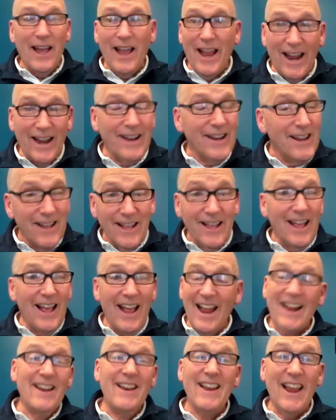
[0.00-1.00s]
and
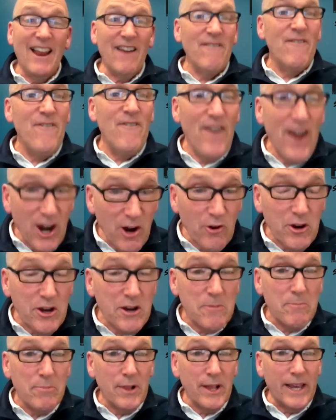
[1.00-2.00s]

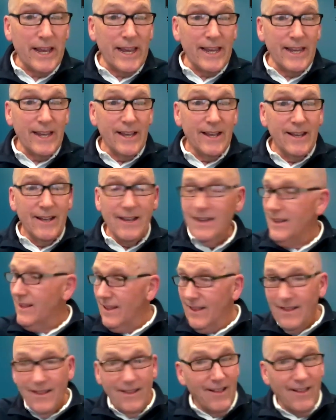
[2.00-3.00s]
invariably
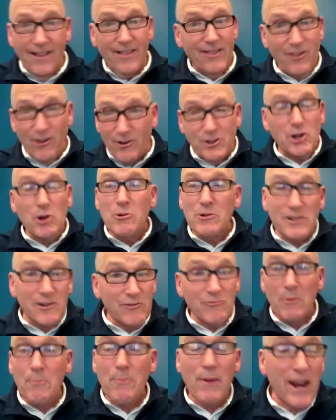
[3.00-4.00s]
they're
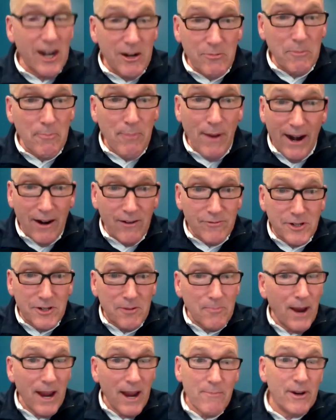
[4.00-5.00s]
choosing repeatable patterns
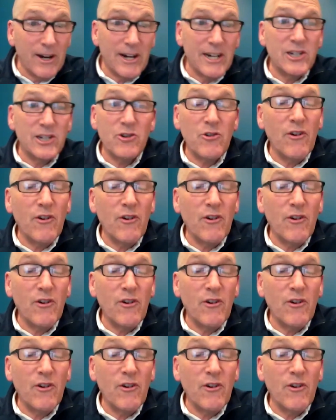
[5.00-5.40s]
of pain because they're